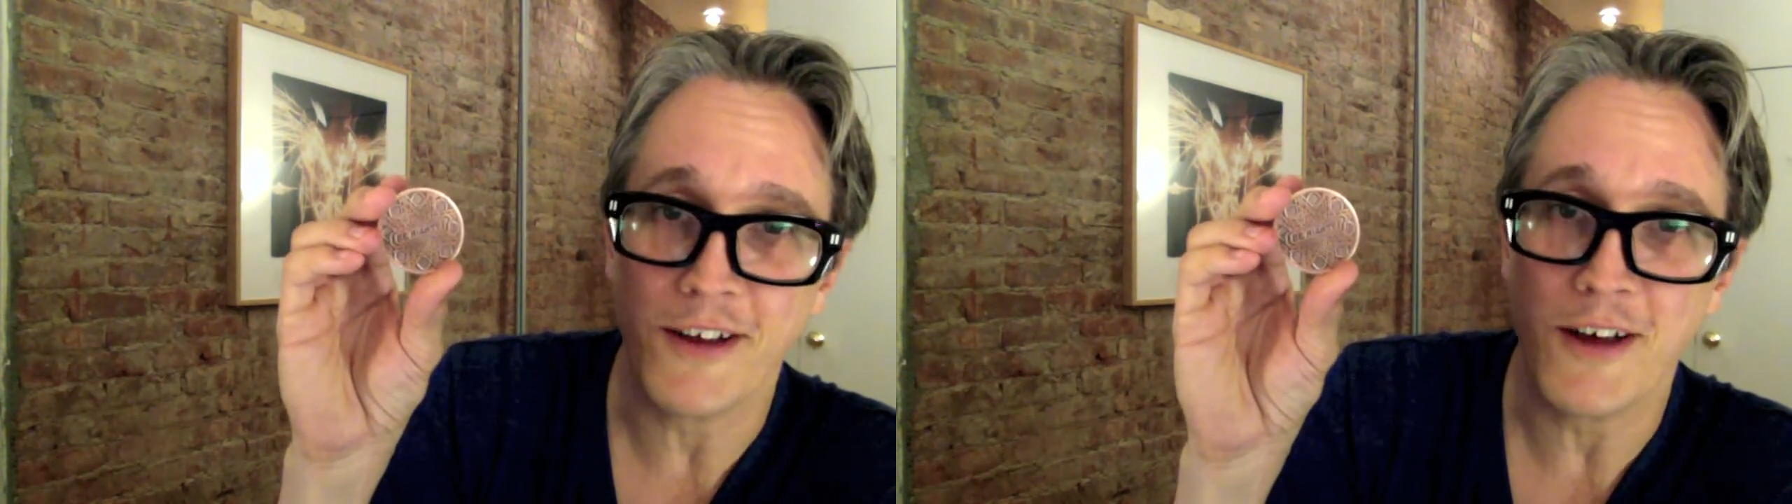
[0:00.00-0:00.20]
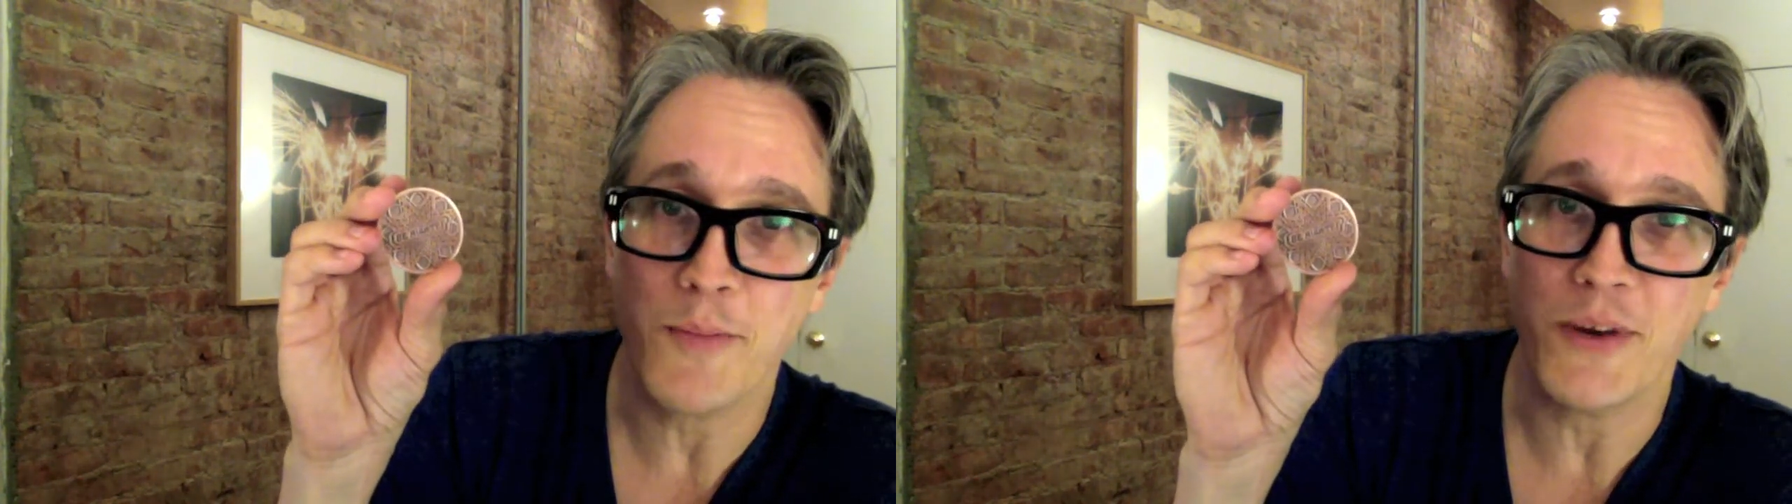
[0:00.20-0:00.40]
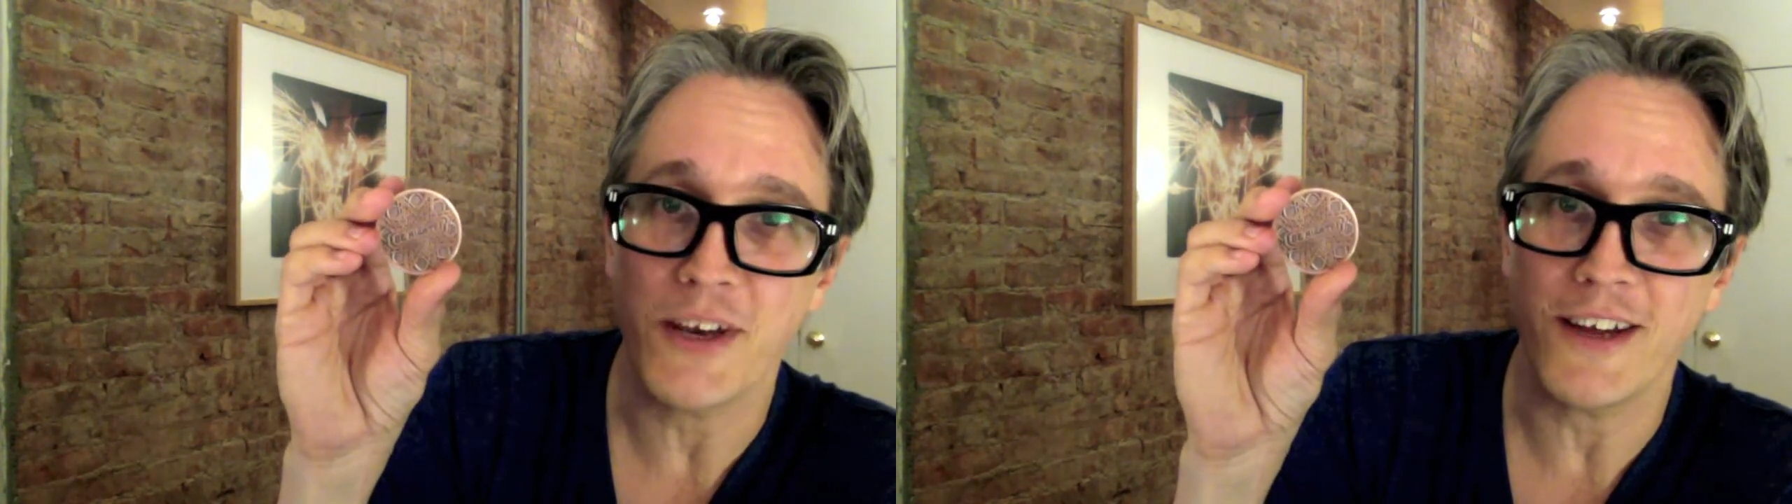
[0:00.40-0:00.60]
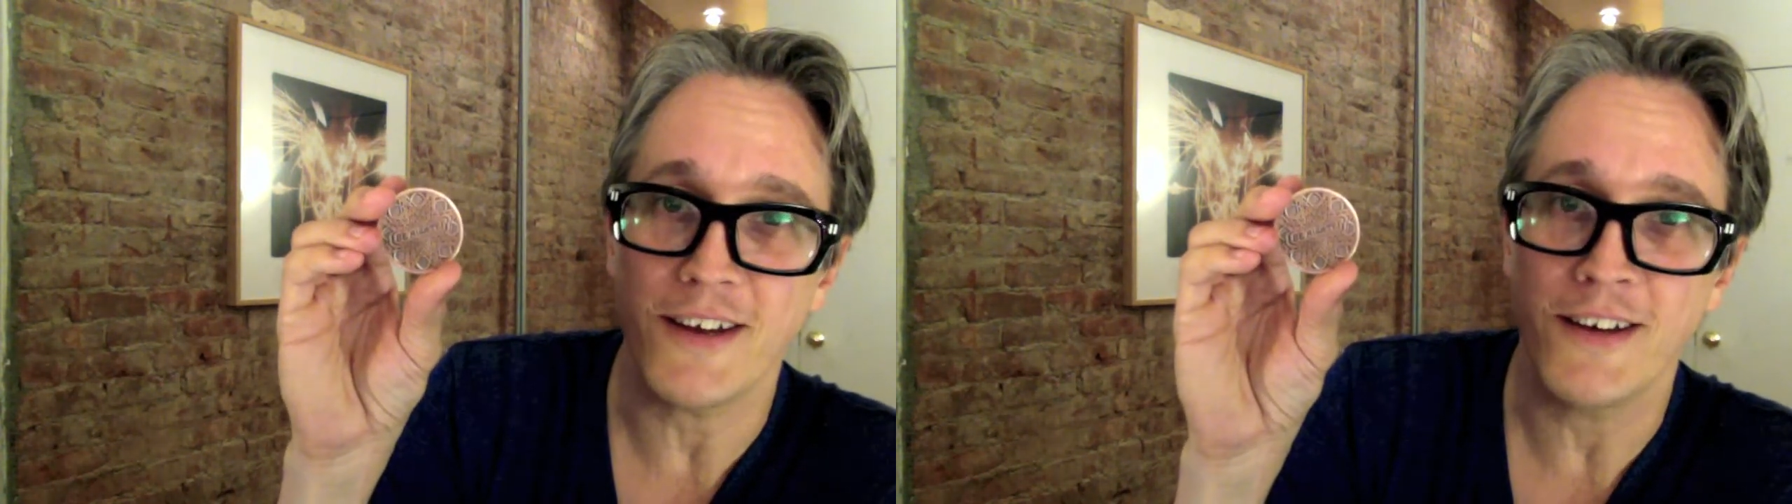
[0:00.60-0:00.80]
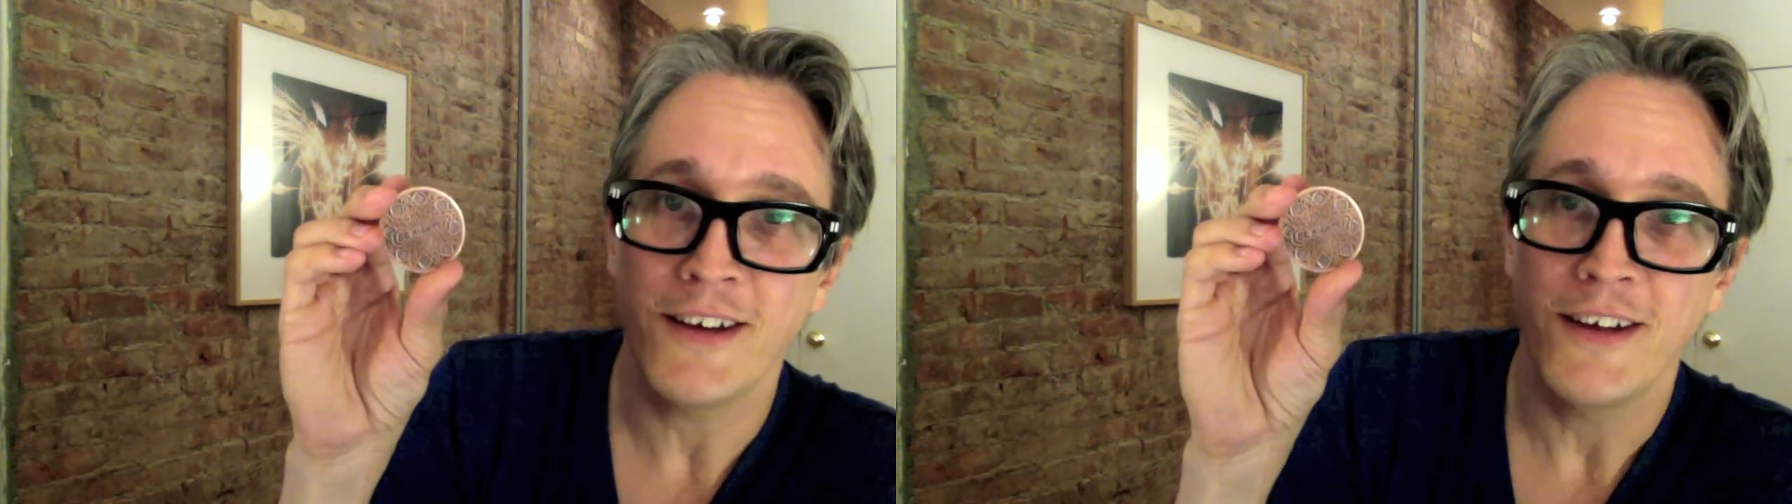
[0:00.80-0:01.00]
company
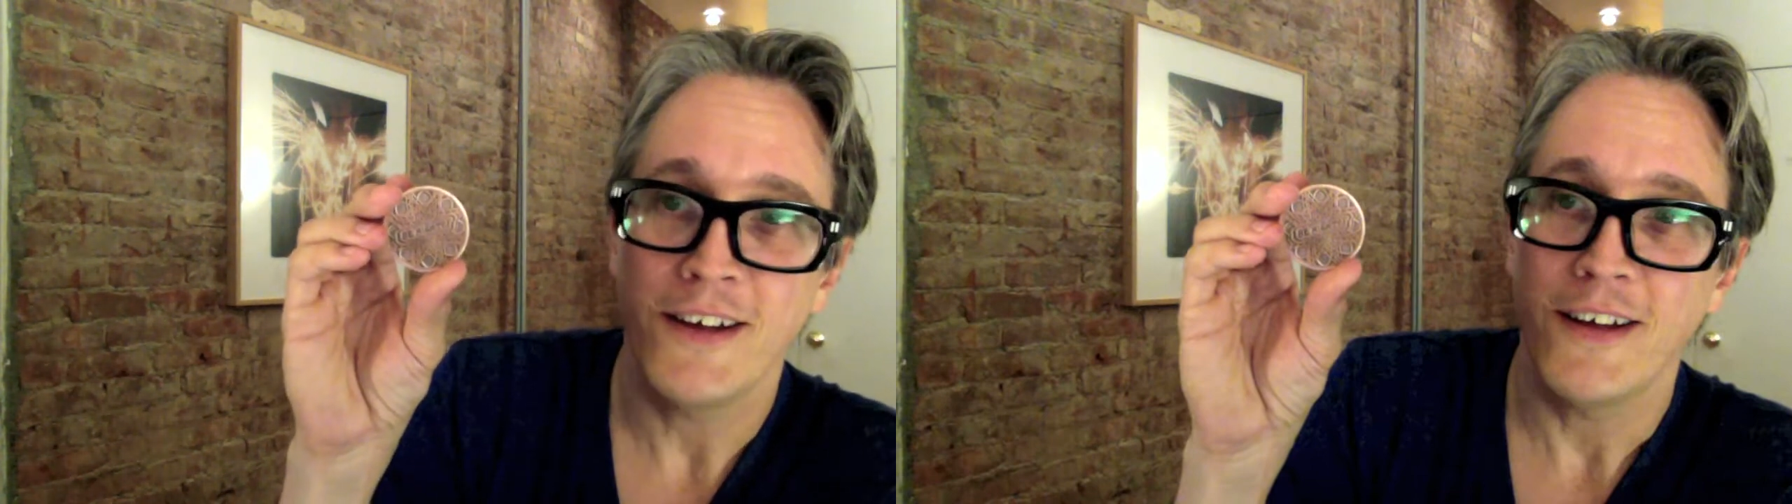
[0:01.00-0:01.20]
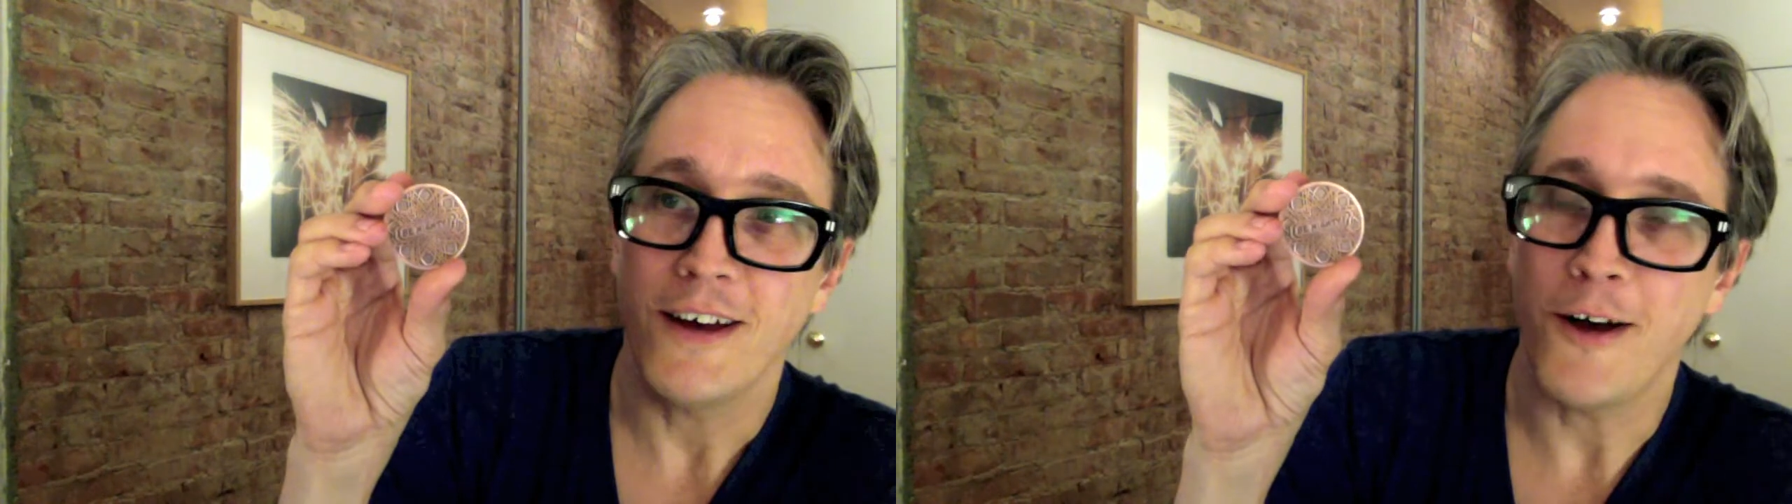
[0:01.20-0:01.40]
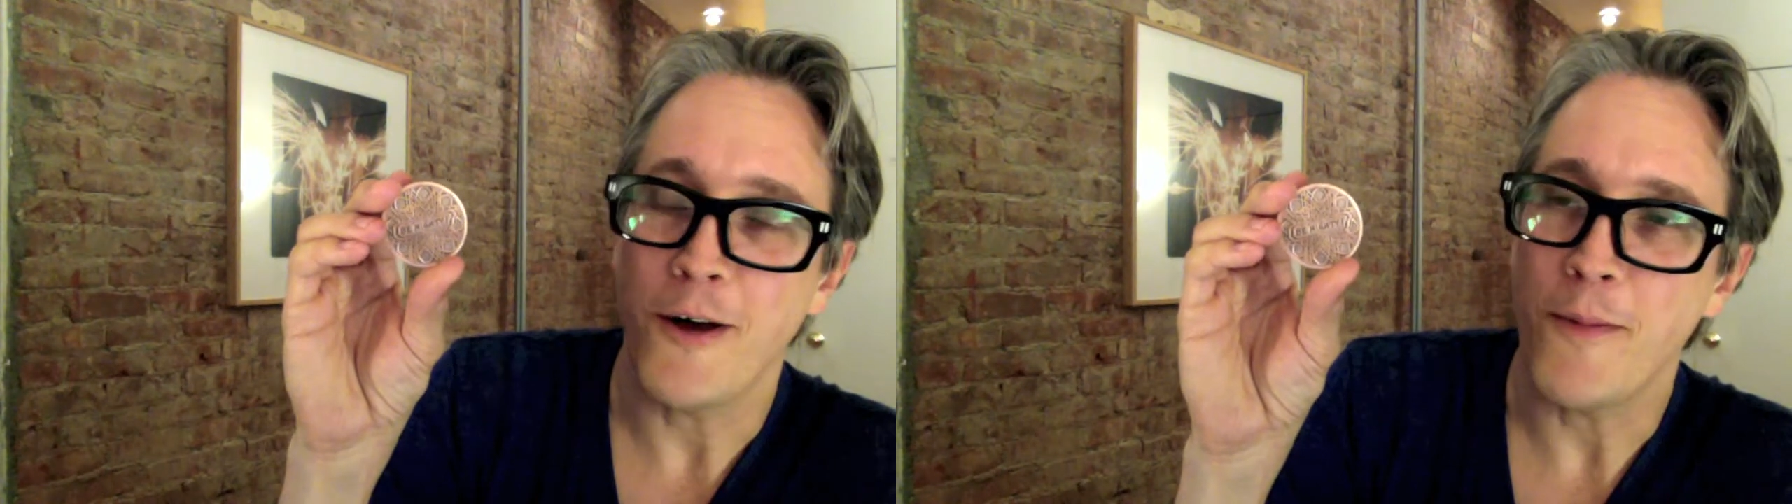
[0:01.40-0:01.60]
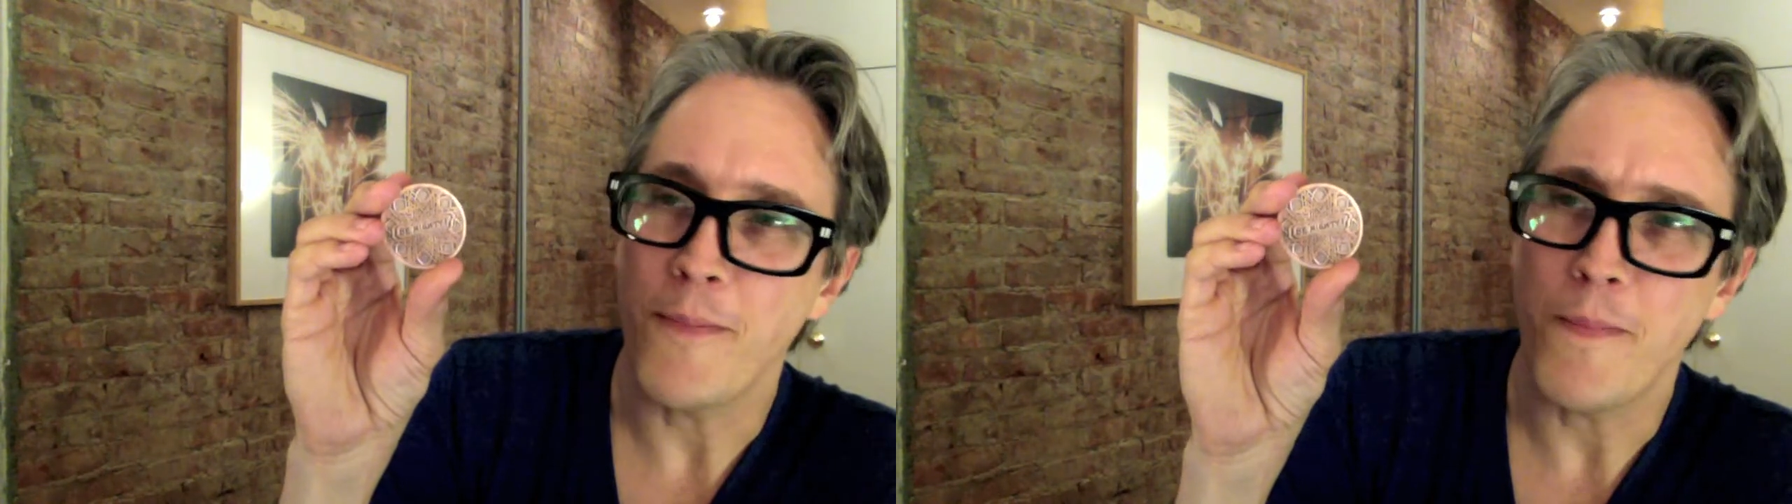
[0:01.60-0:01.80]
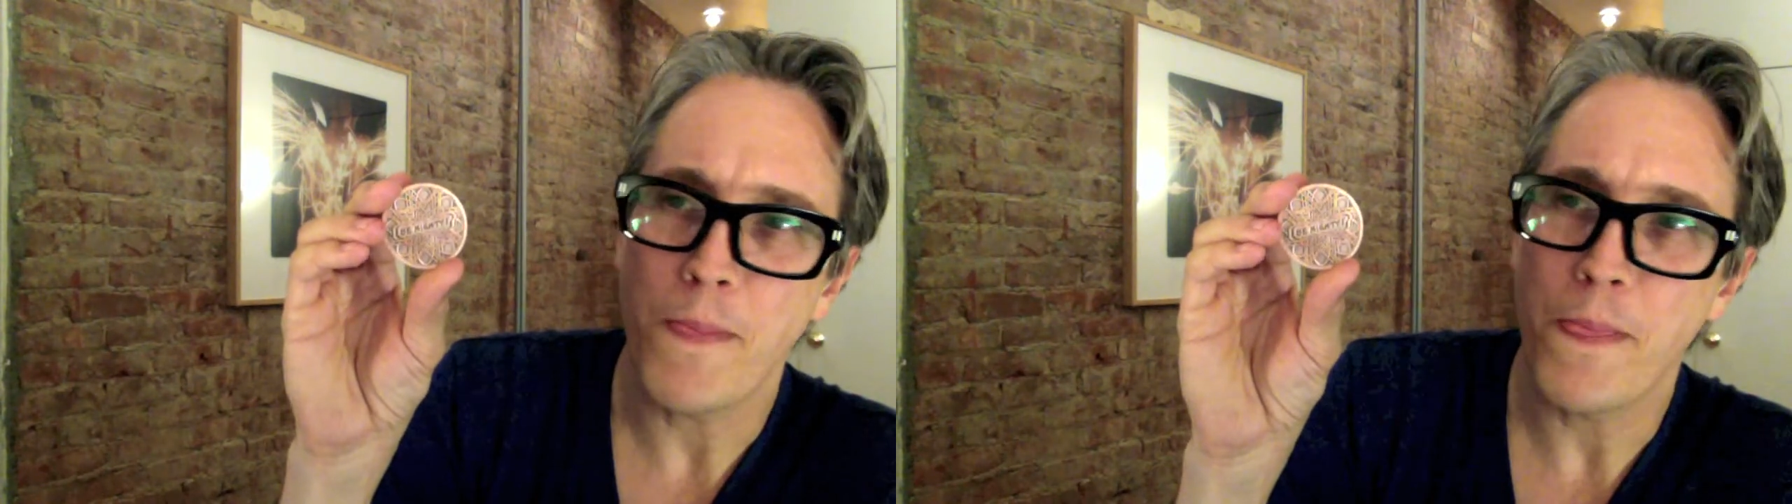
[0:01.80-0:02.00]
and
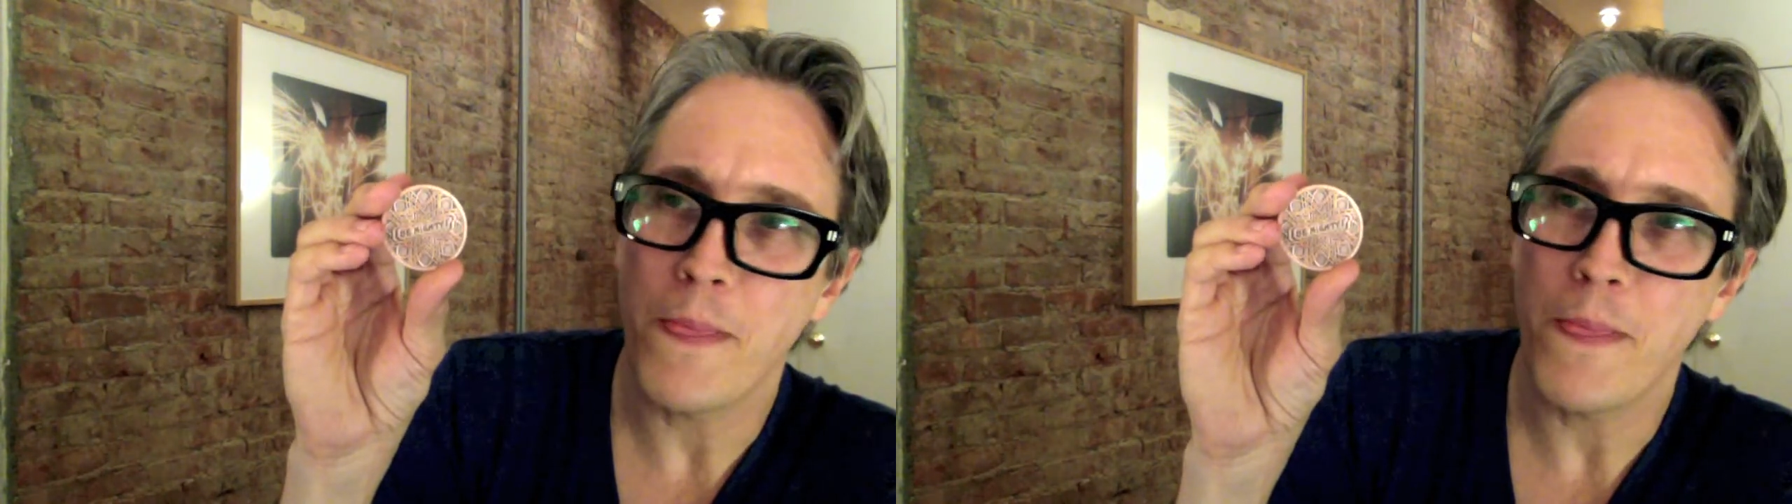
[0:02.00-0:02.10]
um,